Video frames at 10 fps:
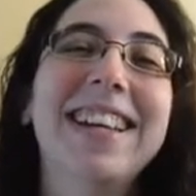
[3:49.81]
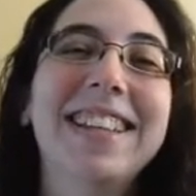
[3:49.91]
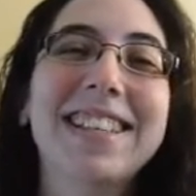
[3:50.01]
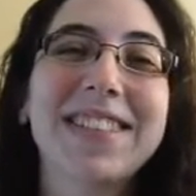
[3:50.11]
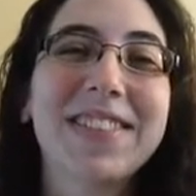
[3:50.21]

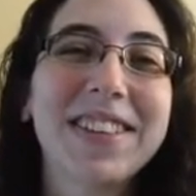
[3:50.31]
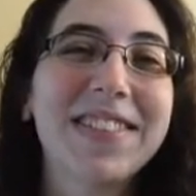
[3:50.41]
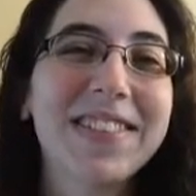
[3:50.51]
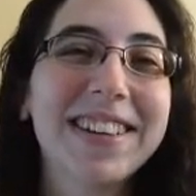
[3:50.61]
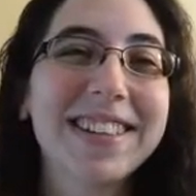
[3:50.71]
It doesn't really
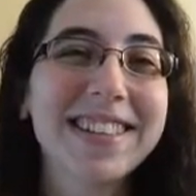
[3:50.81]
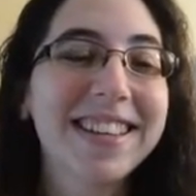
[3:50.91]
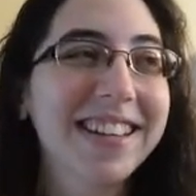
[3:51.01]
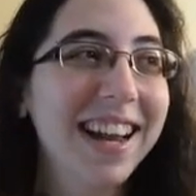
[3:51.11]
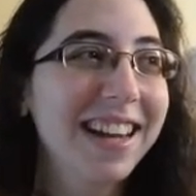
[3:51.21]
work as
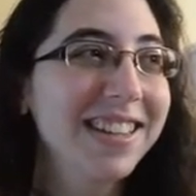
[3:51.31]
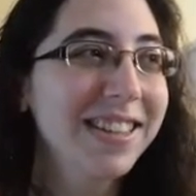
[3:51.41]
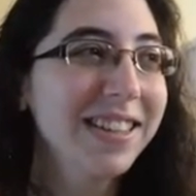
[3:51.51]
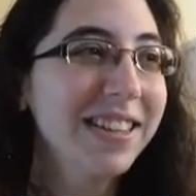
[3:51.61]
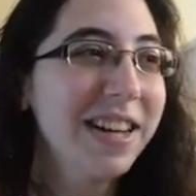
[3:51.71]
like an
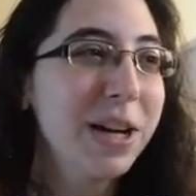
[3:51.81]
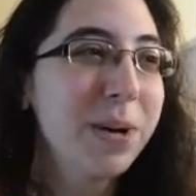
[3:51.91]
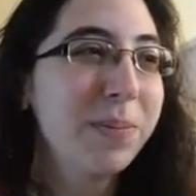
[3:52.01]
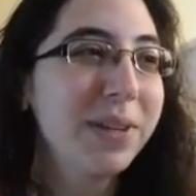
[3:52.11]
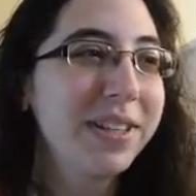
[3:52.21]
answer,
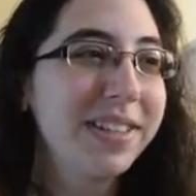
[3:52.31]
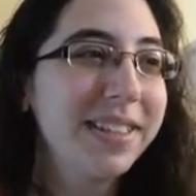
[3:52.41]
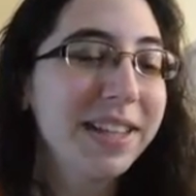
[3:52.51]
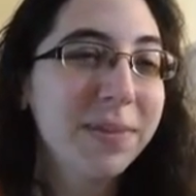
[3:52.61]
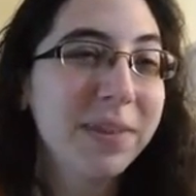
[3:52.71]
but just
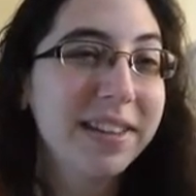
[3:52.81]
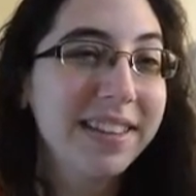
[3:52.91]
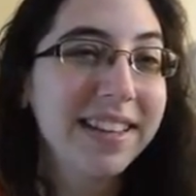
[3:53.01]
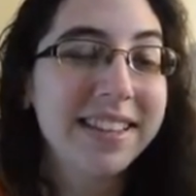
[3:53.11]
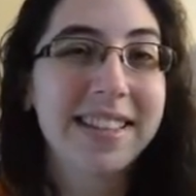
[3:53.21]
think about
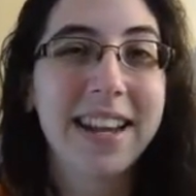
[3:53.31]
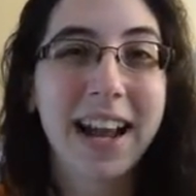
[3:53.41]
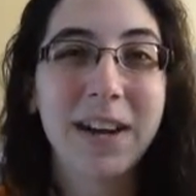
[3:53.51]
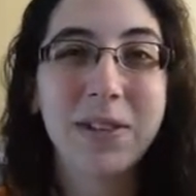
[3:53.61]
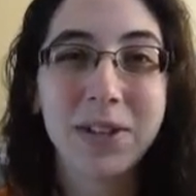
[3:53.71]
things that I
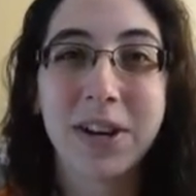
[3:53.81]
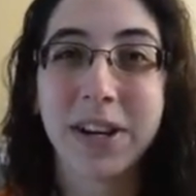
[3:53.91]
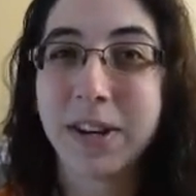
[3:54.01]
haven't drawn.